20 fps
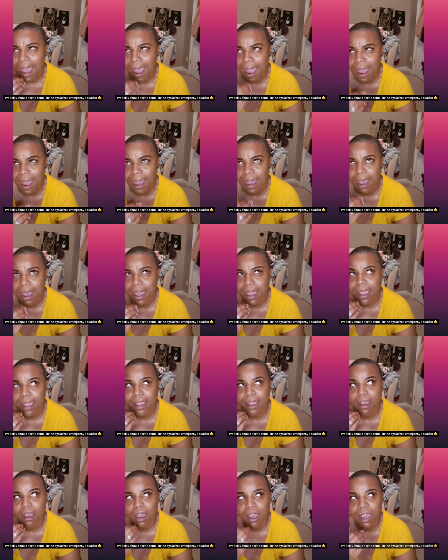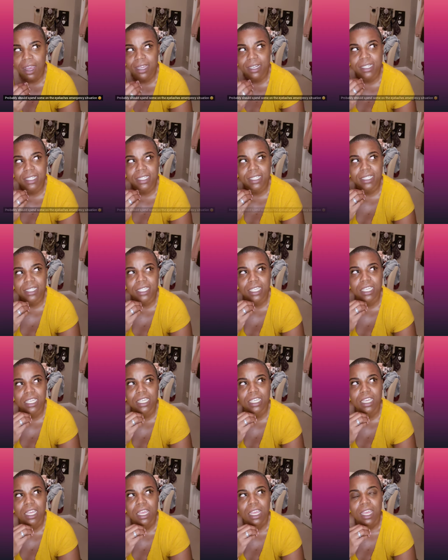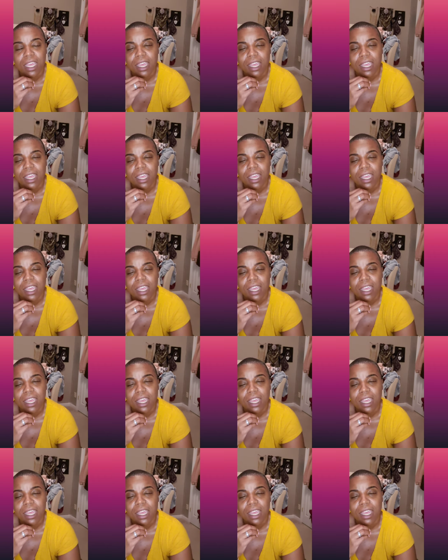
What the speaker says: I honestly